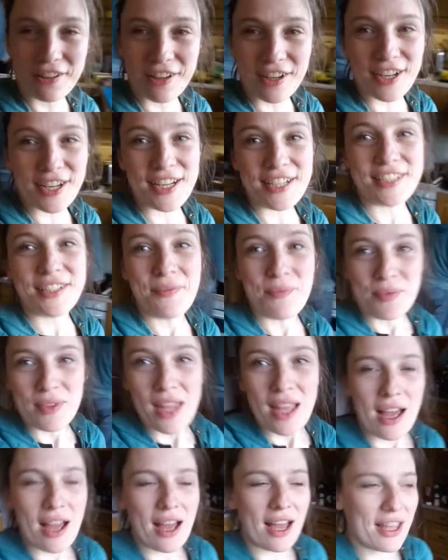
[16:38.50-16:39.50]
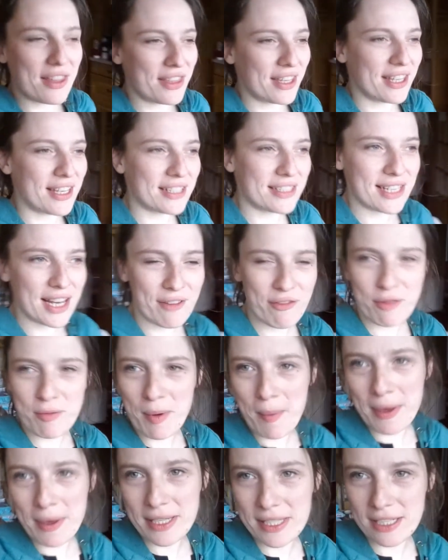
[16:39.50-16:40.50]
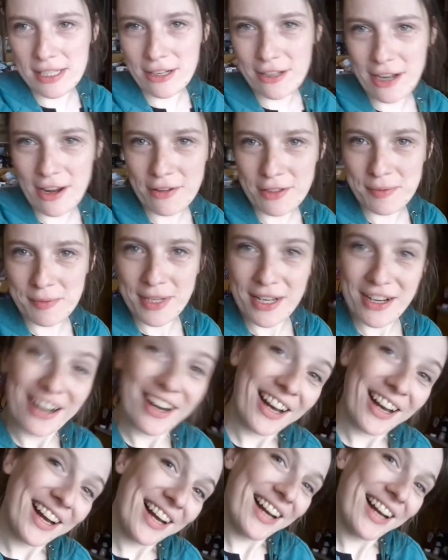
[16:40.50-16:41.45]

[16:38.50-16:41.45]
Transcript: alright. I think it's time for Mummy to sit down and have some dinner.